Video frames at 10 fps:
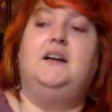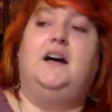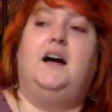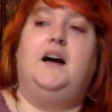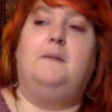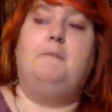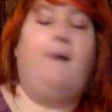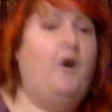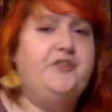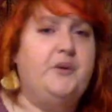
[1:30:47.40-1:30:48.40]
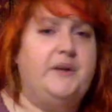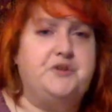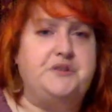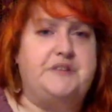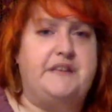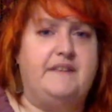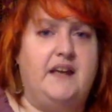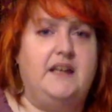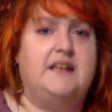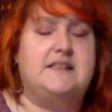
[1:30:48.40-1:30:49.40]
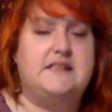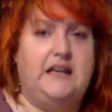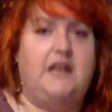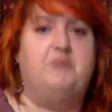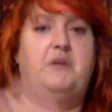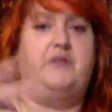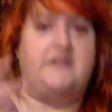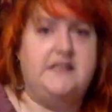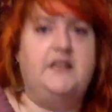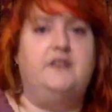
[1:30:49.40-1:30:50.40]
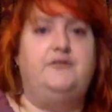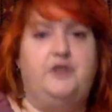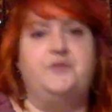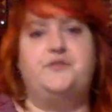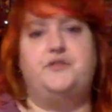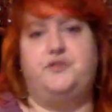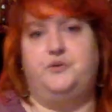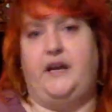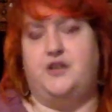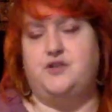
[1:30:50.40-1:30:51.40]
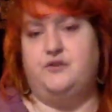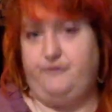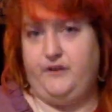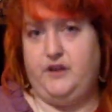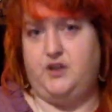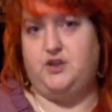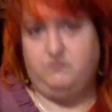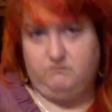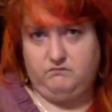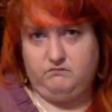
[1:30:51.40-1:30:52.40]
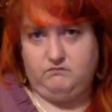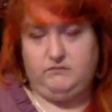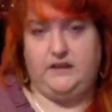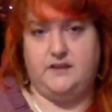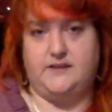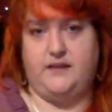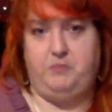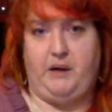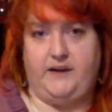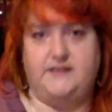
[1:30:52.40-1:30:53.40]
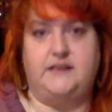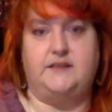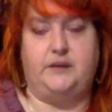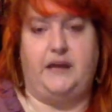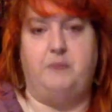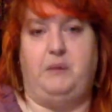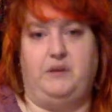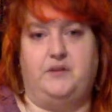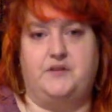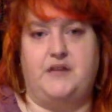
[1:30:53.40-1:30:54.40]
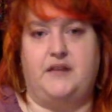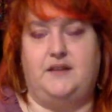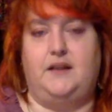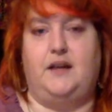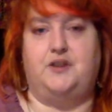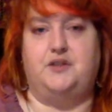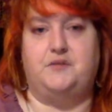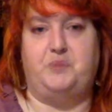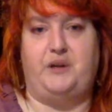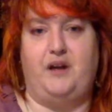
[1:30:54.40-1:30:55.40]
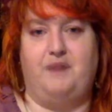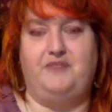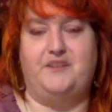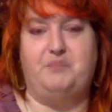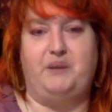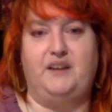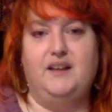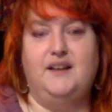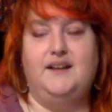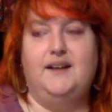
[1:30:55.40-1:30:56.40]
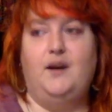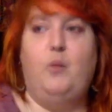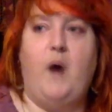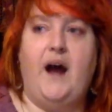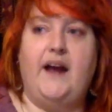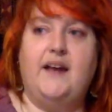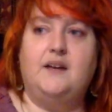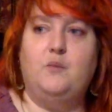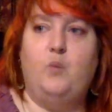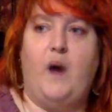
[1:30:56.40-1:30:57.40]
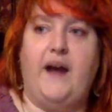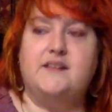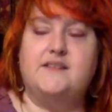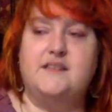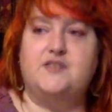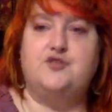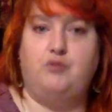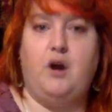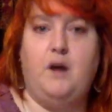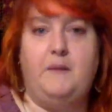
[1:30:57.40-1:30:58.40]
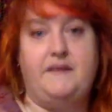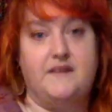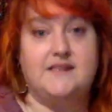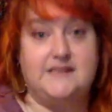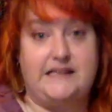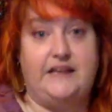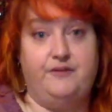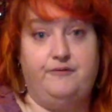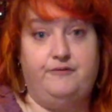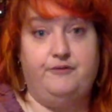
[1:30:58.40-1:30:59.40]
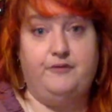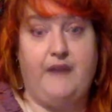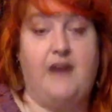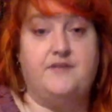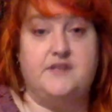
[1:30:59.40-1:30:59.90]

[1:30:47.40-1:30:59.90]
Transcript: Also interesting that it's the name of a sieve used to catch fish in the sign of Pisces. Okay, maybe there's that connection. It's pretty obvious, but why does this drum and this sieve have the